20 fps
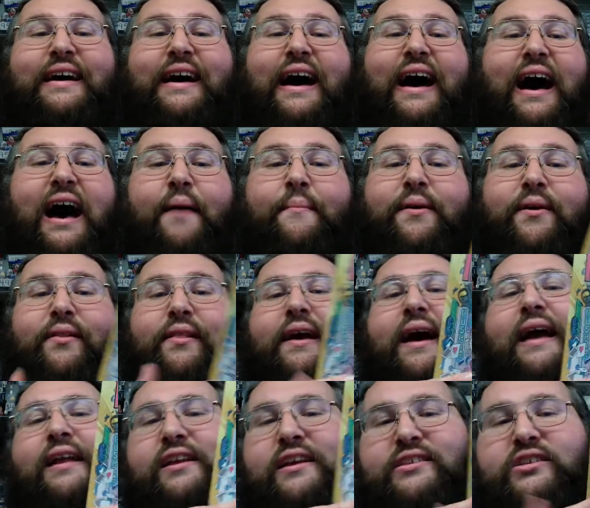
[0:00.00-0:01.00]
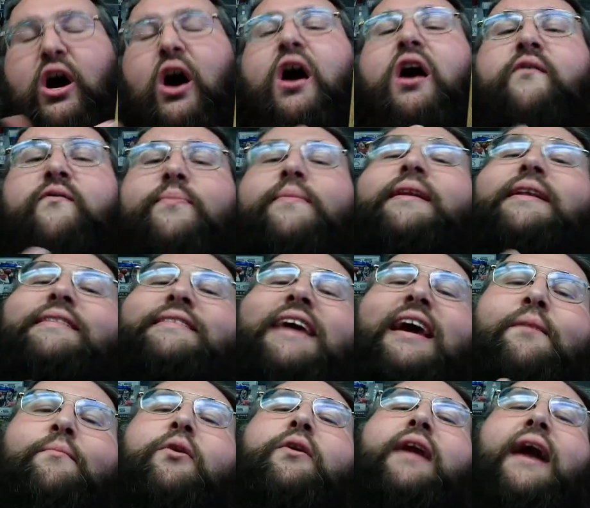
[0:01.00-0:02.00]
It's hard for me to
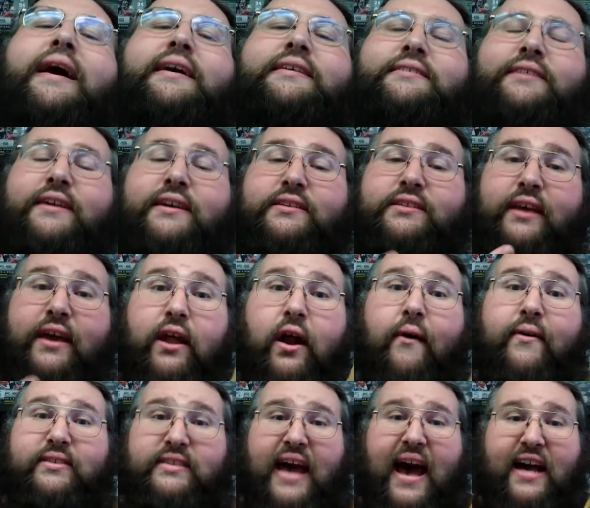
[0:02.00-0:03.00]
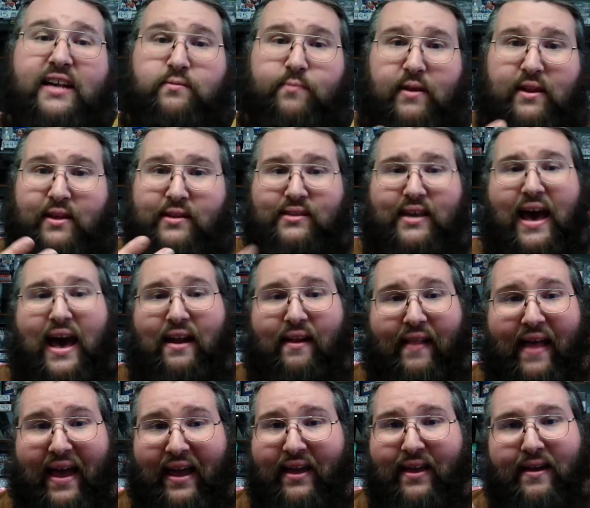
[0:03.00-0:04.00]
take MODOK seriously. It always has been. He's kind of
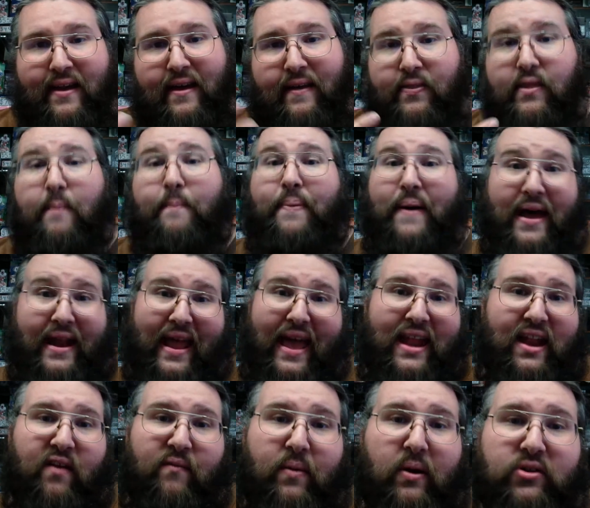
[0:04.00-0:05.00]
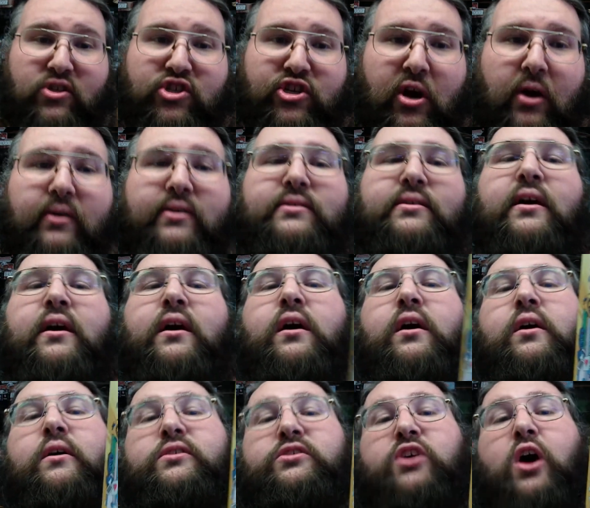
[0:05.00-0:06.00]
like the butt end of most jokes.
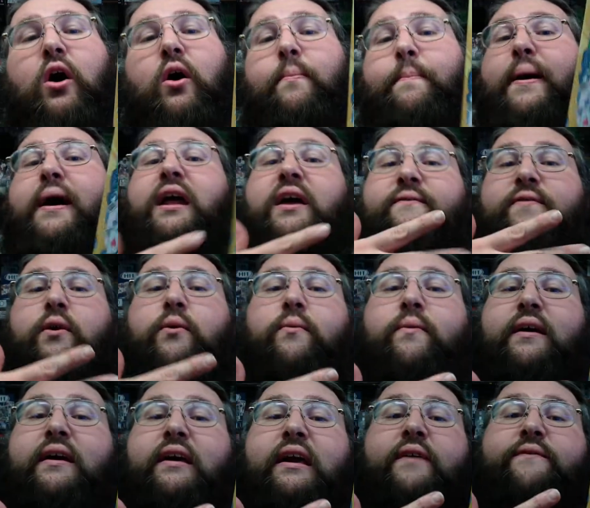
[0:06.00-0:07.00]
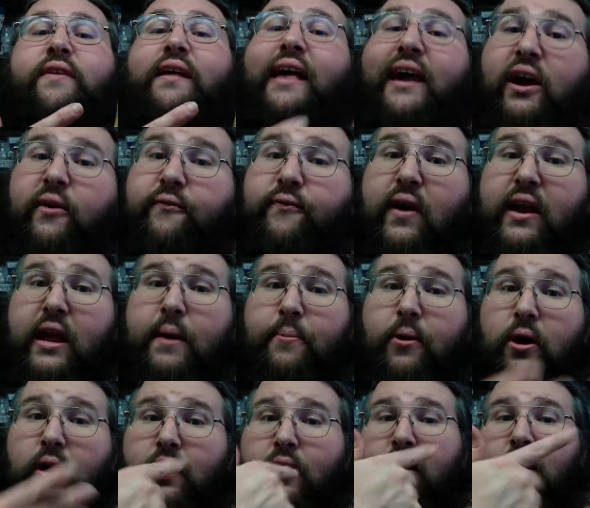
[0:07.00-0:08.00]
So, but if you like a funny
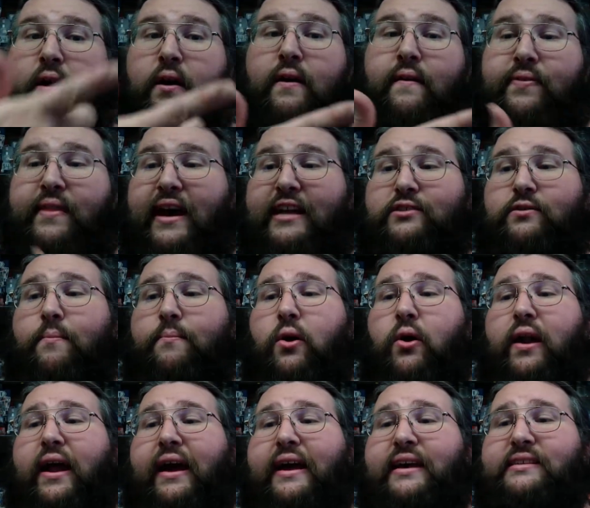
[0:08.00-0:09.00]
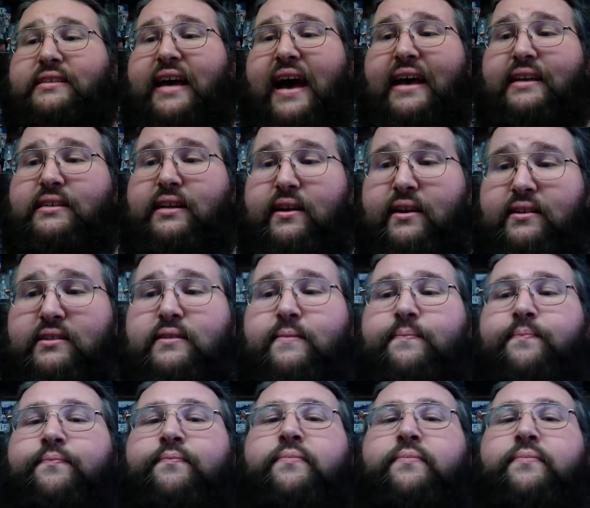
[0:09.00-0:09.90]
book, that's what MODOK Assassin is.